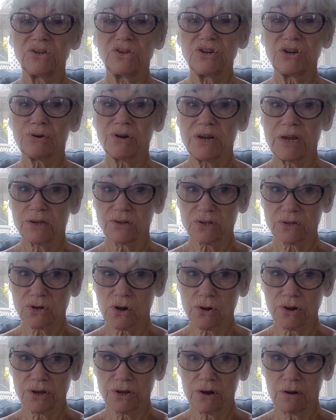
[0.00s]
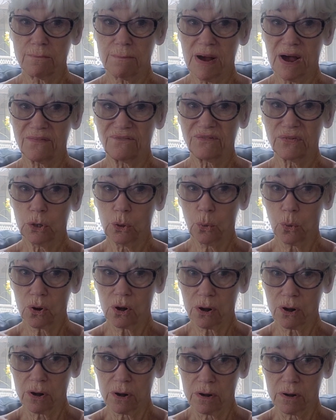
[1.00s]
Jerry has started on my
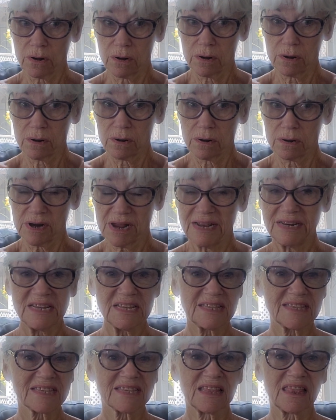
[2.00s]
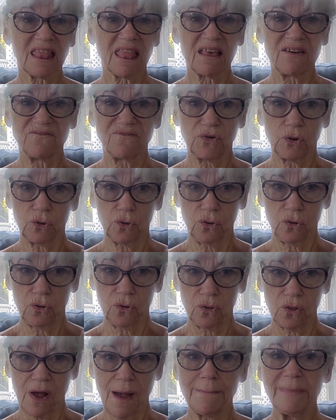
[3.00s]
floor and it's level.
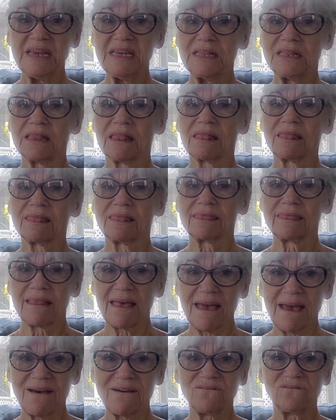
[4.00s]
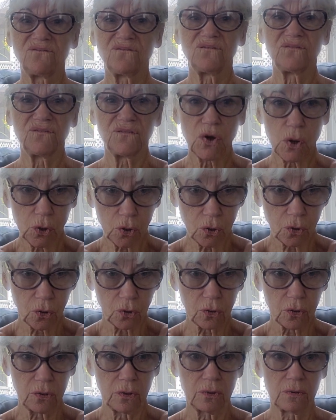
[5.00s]
I mean,
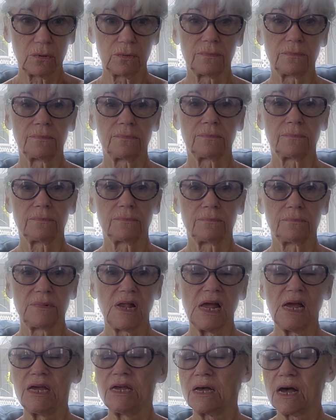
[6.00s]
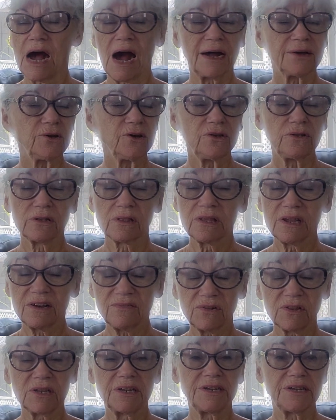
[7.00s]
level. I couldn't
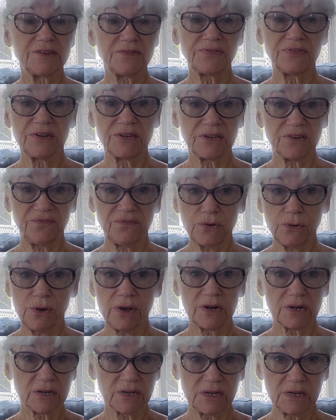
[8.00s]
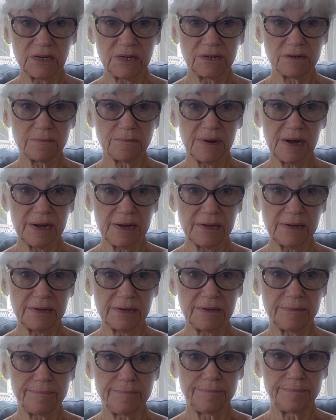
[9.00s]
level anything if you had a gun to my
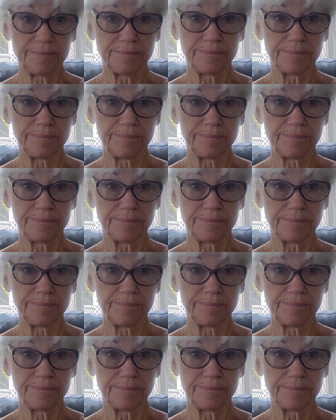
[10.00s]
head.